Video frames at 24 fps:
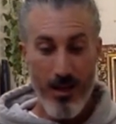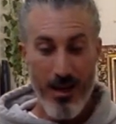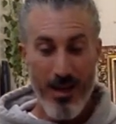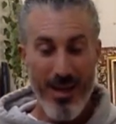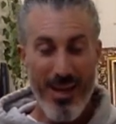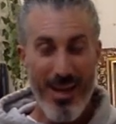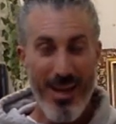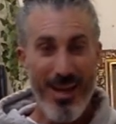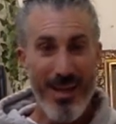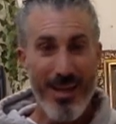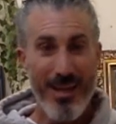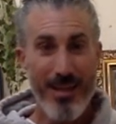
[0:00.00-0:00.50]

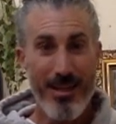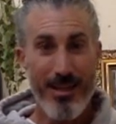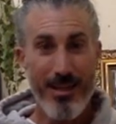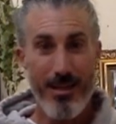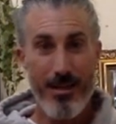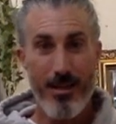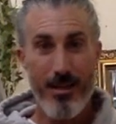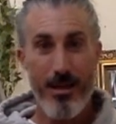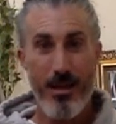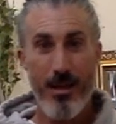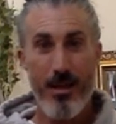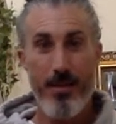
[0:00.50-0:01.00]
I ate
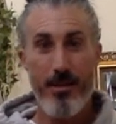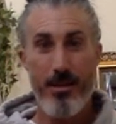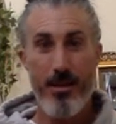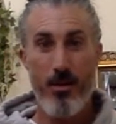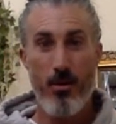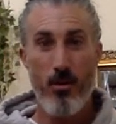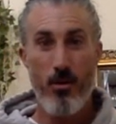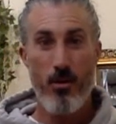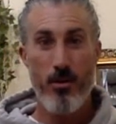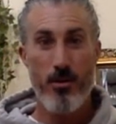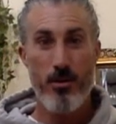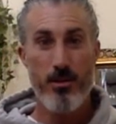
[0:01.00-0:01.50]
it, and
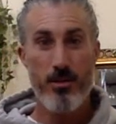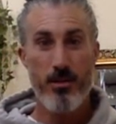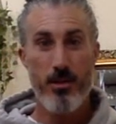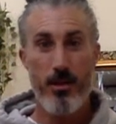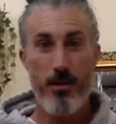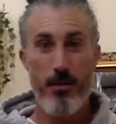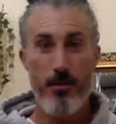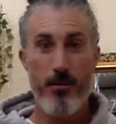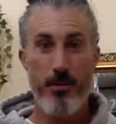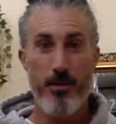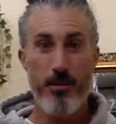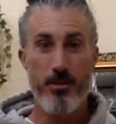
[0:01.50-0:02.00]
then all of a
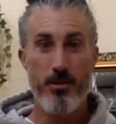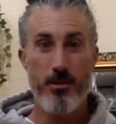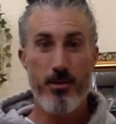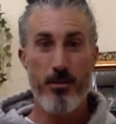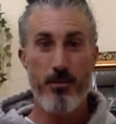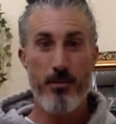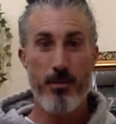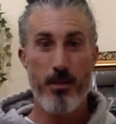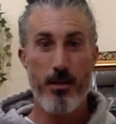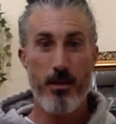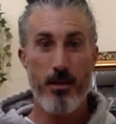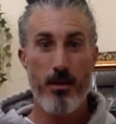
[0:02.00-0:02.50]
sudden my
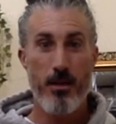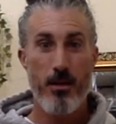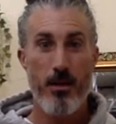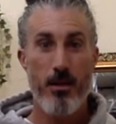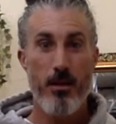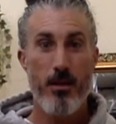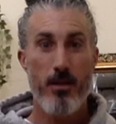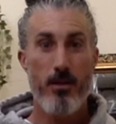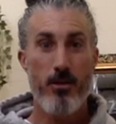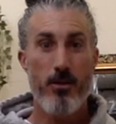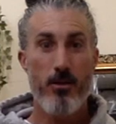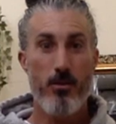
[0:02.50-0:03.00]
stomach,
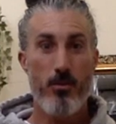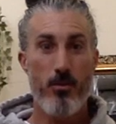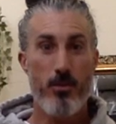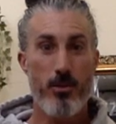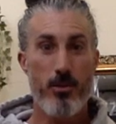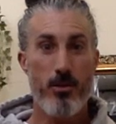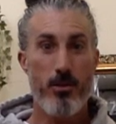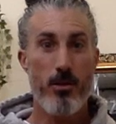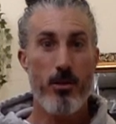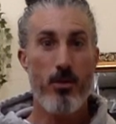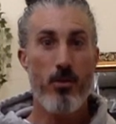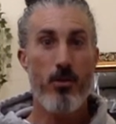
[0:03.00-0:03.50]
you know, was
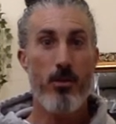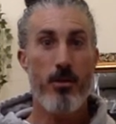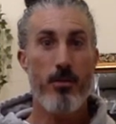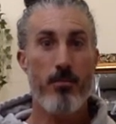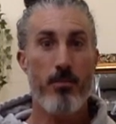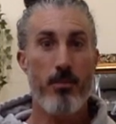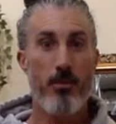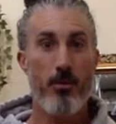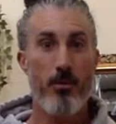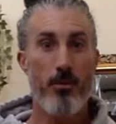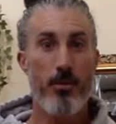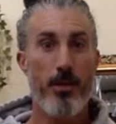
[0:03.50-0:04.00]
slowly
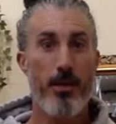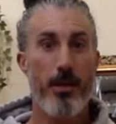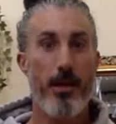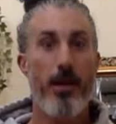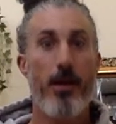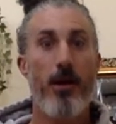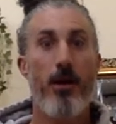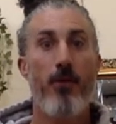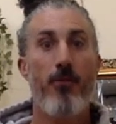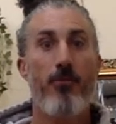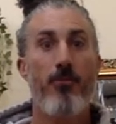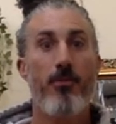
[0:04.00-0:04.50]
bloating
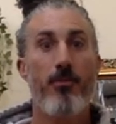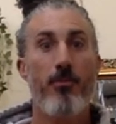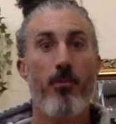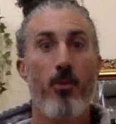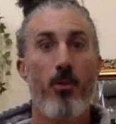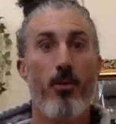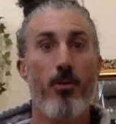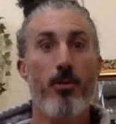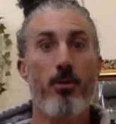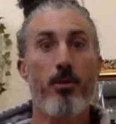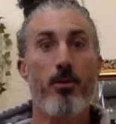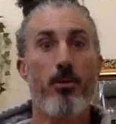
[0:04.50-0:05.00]
out from
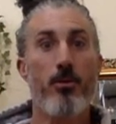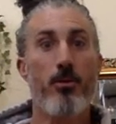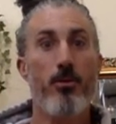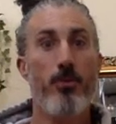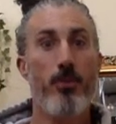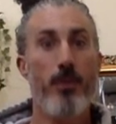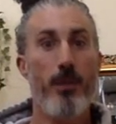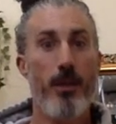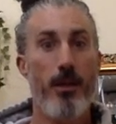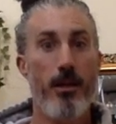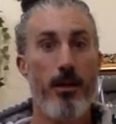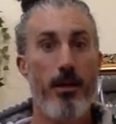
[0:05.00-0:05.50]
all the
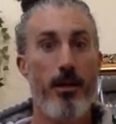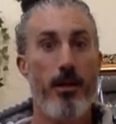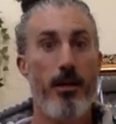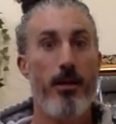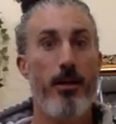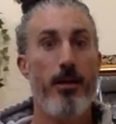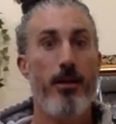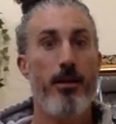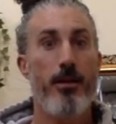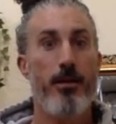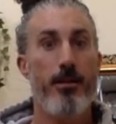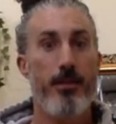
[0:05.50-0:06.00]
gluten
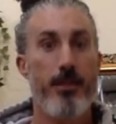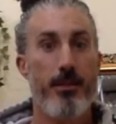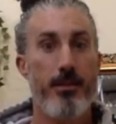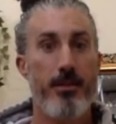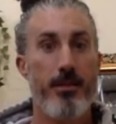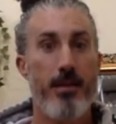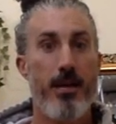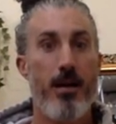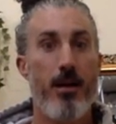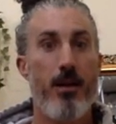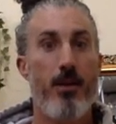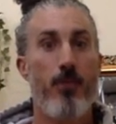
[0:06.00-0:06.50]
and the
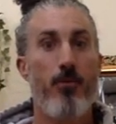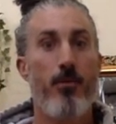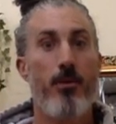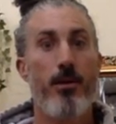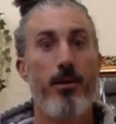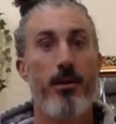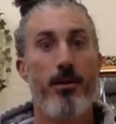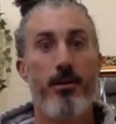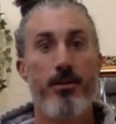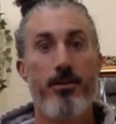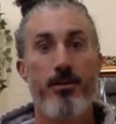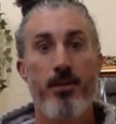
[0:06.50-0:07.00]

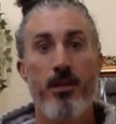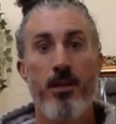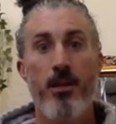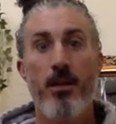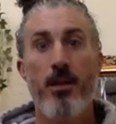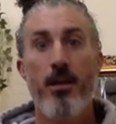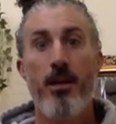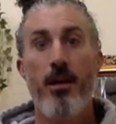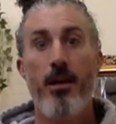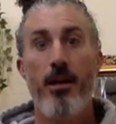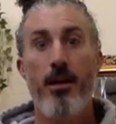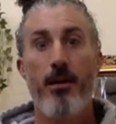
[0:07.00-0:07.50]
intolerance,
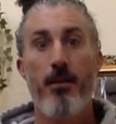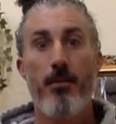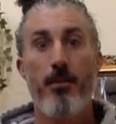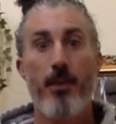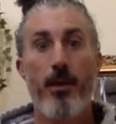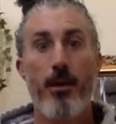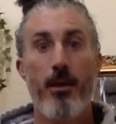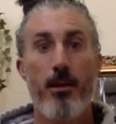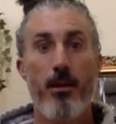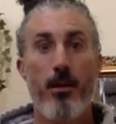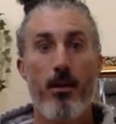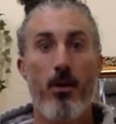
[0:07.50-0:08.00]
and I'm
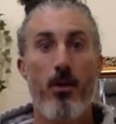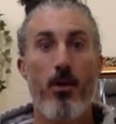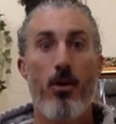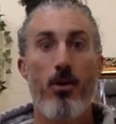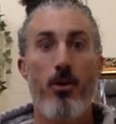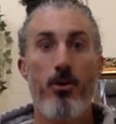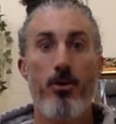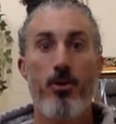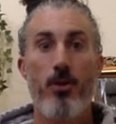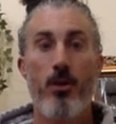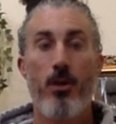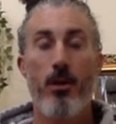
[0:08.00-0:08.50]
getting
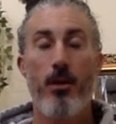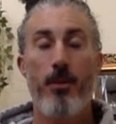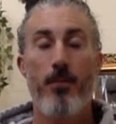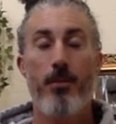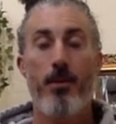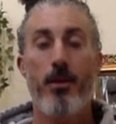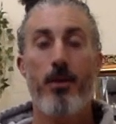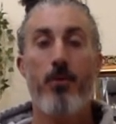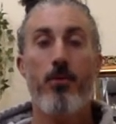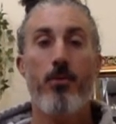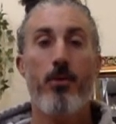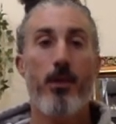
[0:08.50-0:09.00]
larger, and I'm
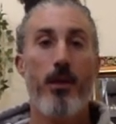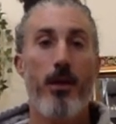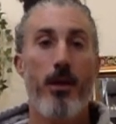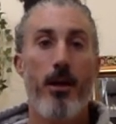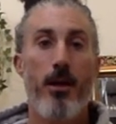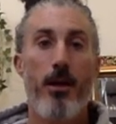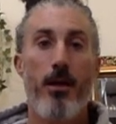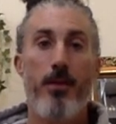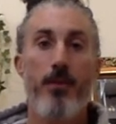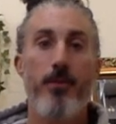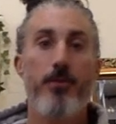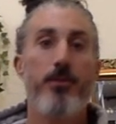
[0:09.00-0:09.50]
like,
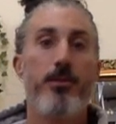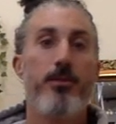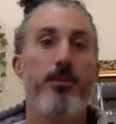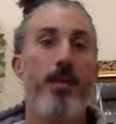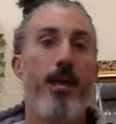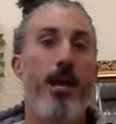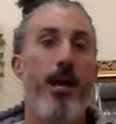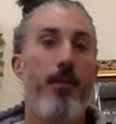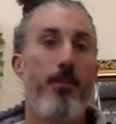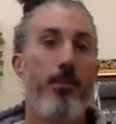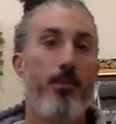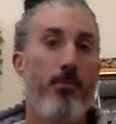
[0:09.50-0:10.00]
okay, this
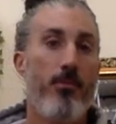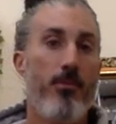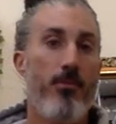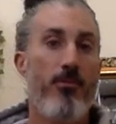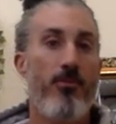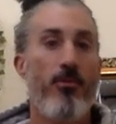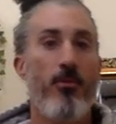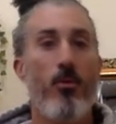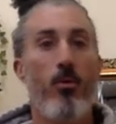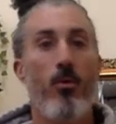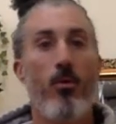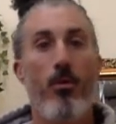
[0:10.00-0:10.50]
has happened
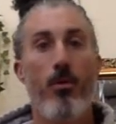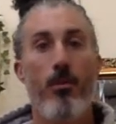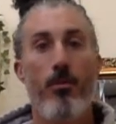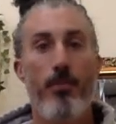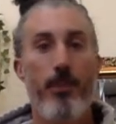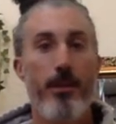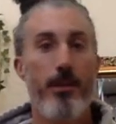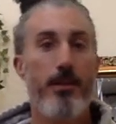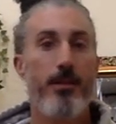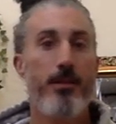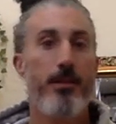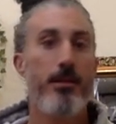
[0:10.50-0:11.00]
before,
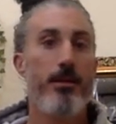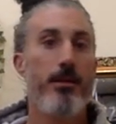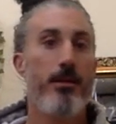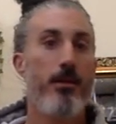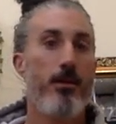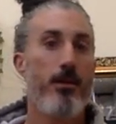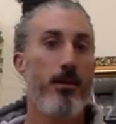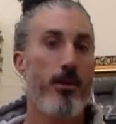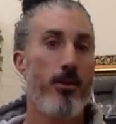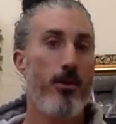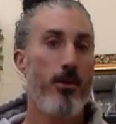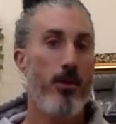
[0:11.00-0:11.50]
big
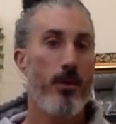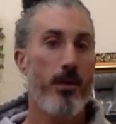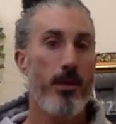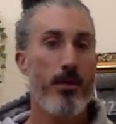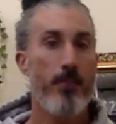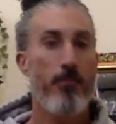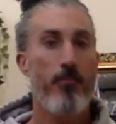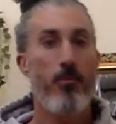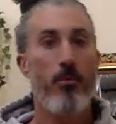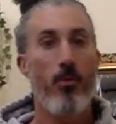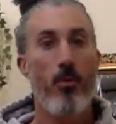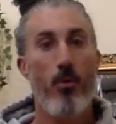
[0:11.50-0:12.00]
deal, you know, I
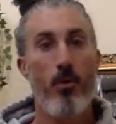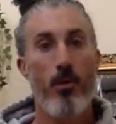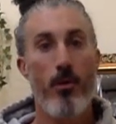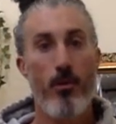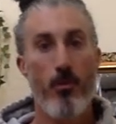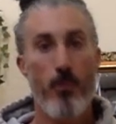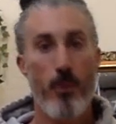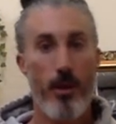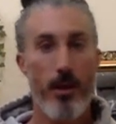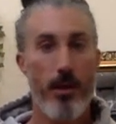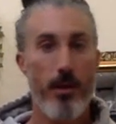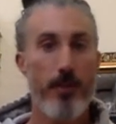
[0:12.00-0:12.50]
get
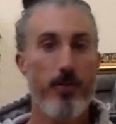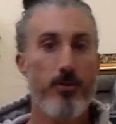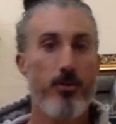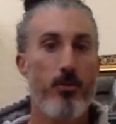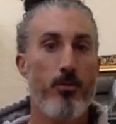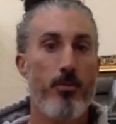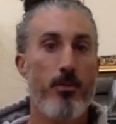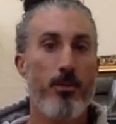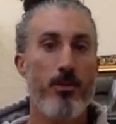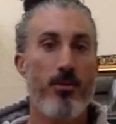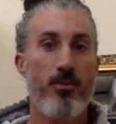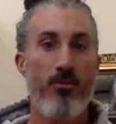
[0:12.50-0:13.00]
bloated when I eat
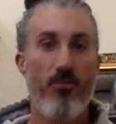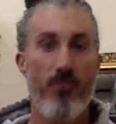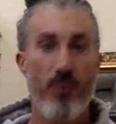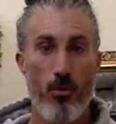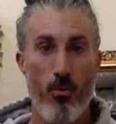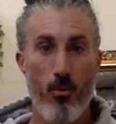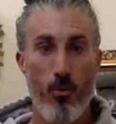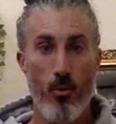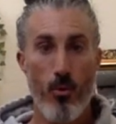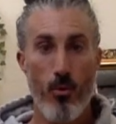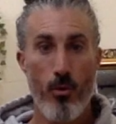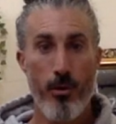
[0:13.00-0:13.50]
too much
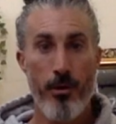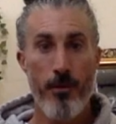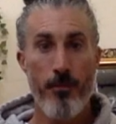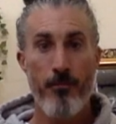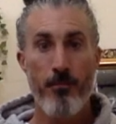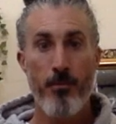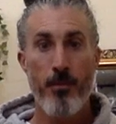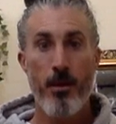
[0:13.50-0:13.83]
food,